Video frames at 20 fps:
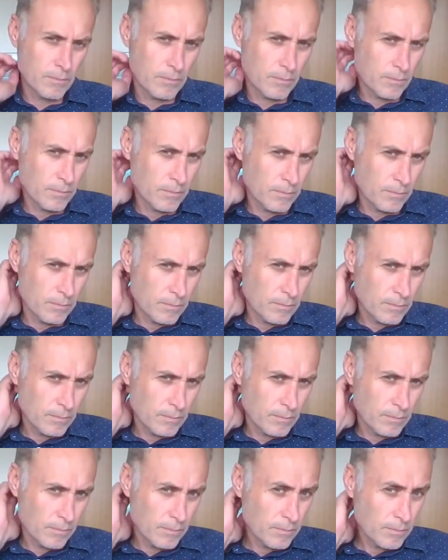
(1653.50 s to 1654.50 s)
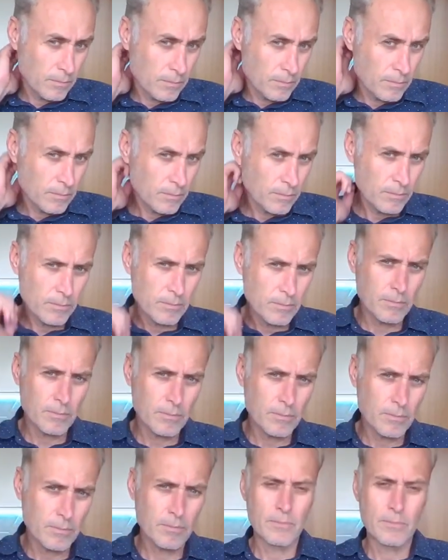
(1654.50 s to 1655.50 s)

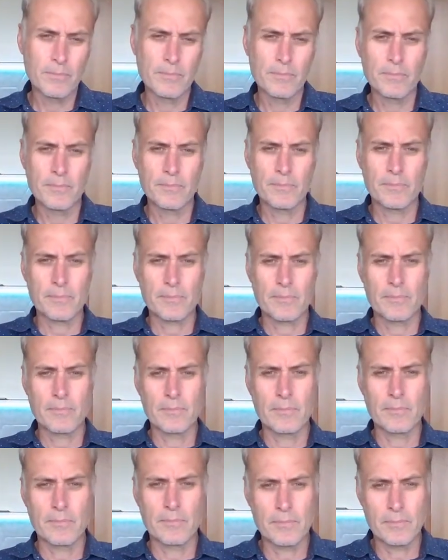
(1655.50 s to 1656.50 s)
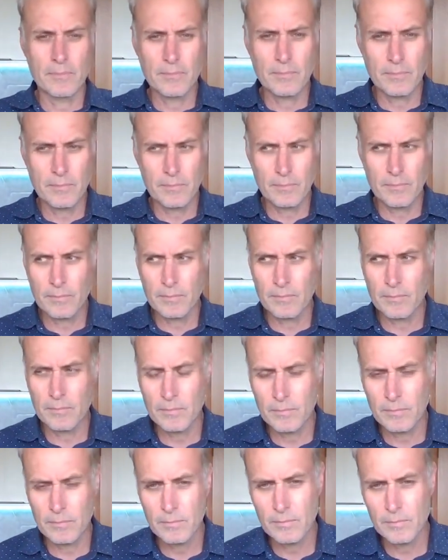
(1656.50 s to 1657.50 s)

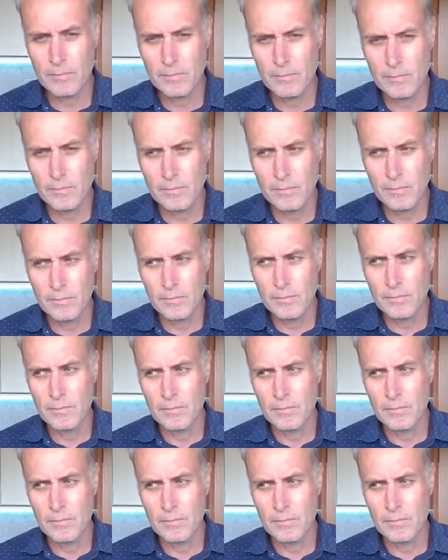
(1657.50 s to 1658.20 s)
(silent)